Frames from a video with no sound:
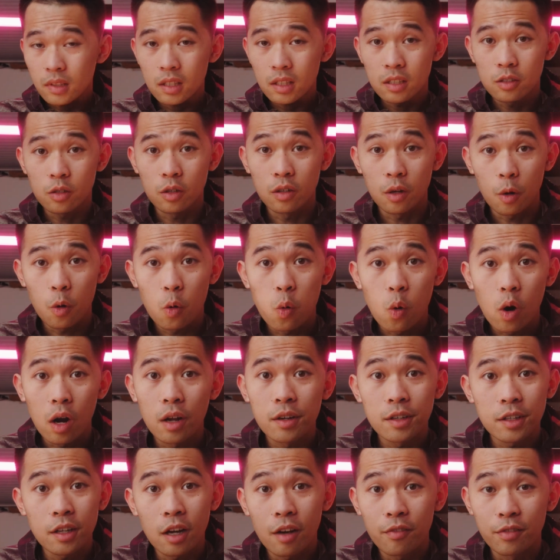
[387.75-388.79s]
So the
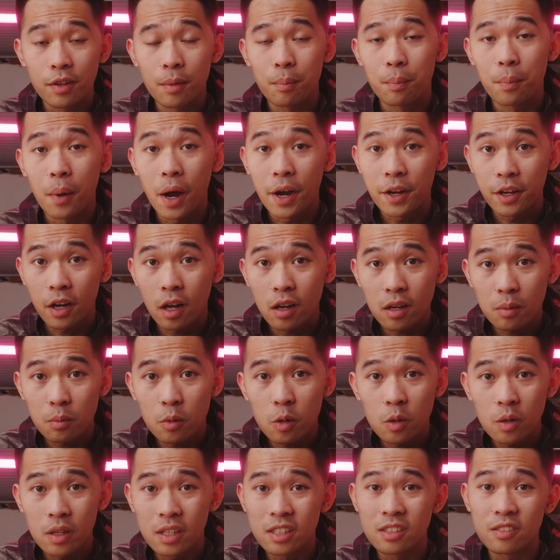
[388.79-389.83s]
quality of the bicolor
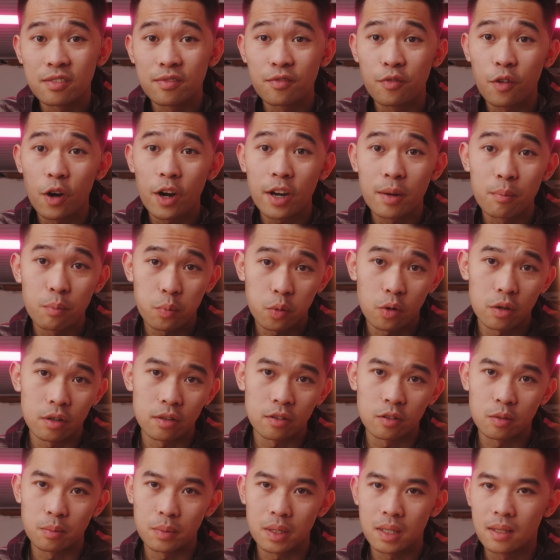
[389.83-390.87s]
mode is very important
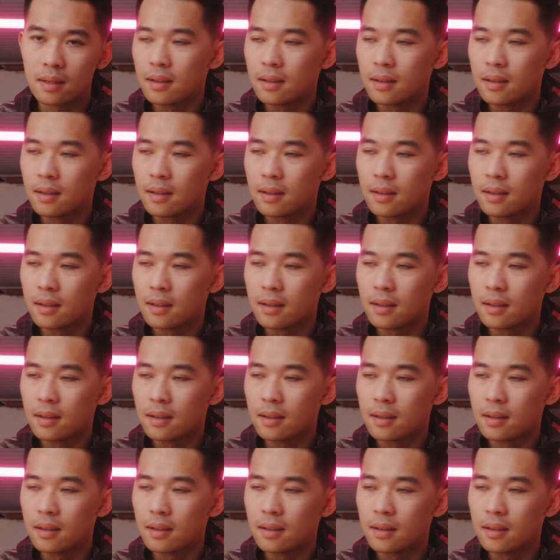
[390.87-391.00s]
to me.